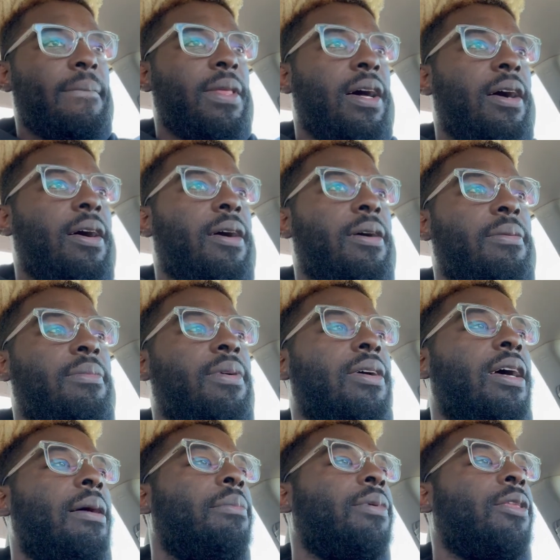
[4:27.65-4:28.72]

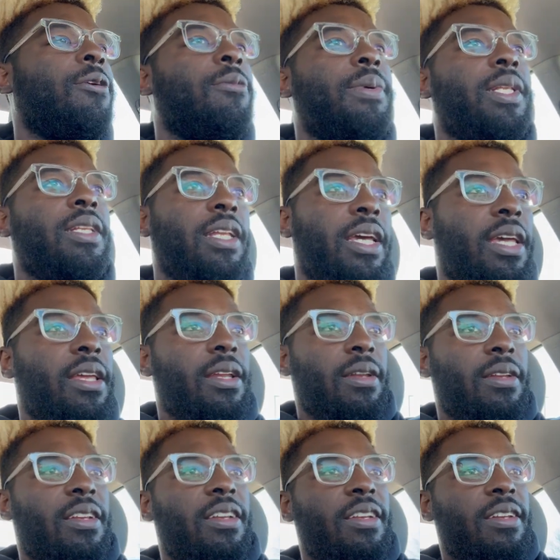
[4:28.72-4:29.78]
I'm a little bit late,
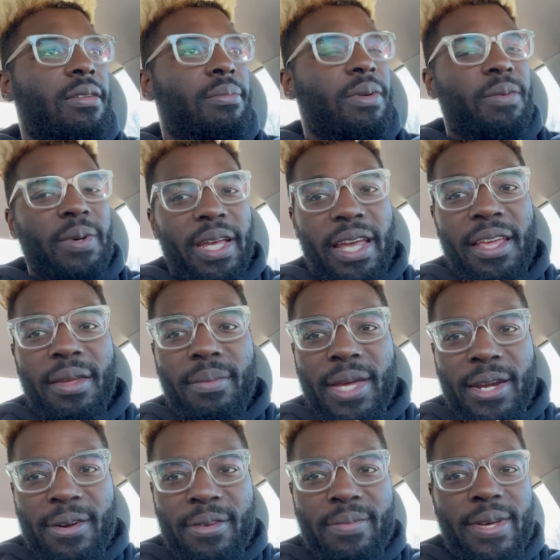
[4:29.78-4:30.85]
but we're getting
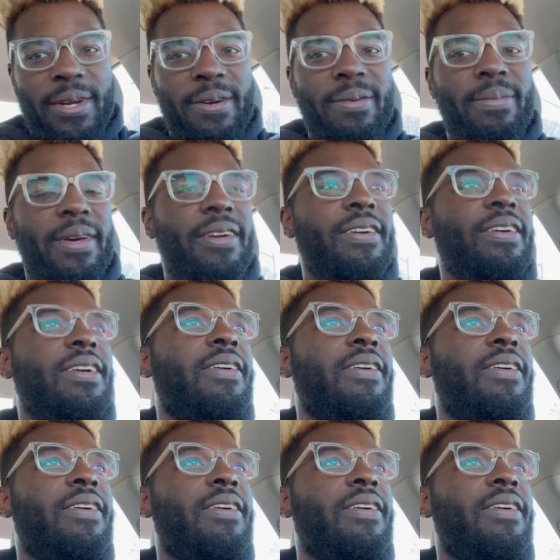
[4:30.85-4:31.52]
better and better and better.